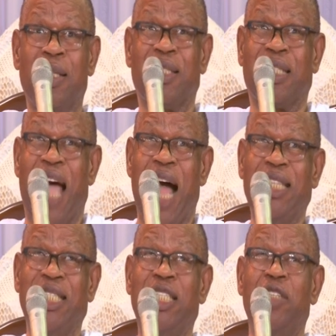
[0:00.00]

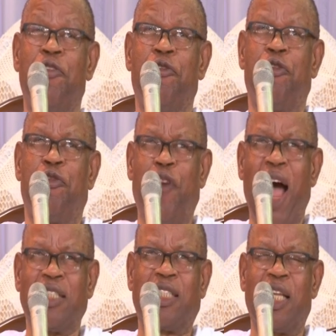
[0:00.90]
Stand
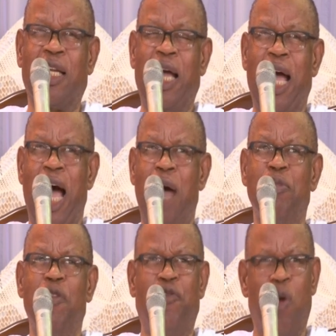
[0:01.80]
fast
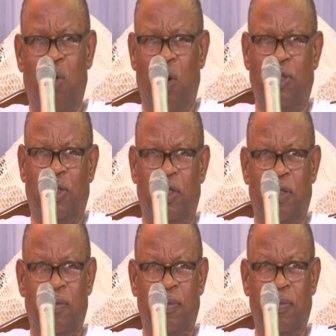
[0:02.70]
and be focused.